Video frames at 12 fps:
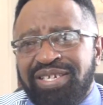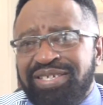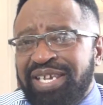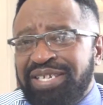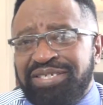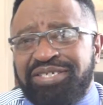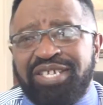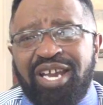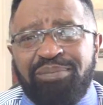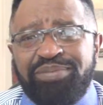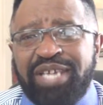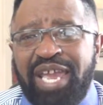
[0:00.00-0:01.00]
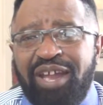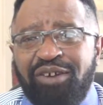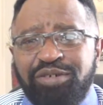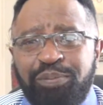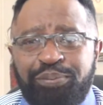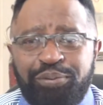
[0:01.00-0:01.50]
didn't jump
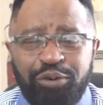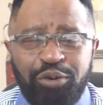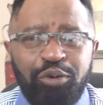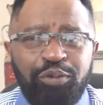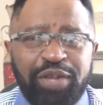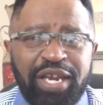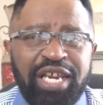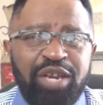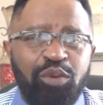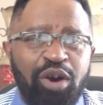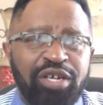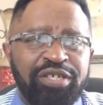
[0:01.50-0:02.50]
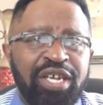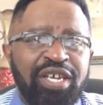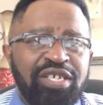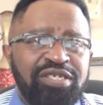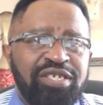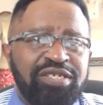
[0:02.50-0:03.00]
down to prove that he was
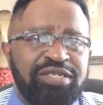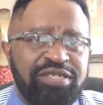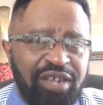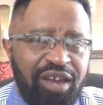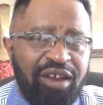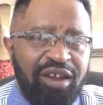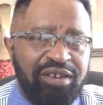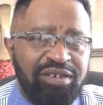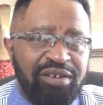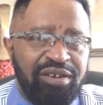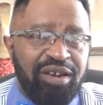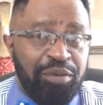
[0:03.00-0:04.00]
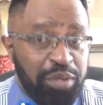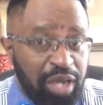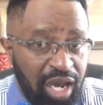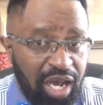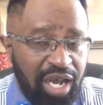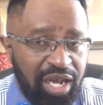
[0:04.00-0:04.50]
the Son of
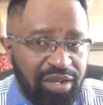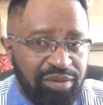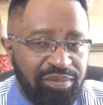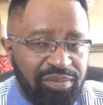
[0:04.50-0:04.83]
God.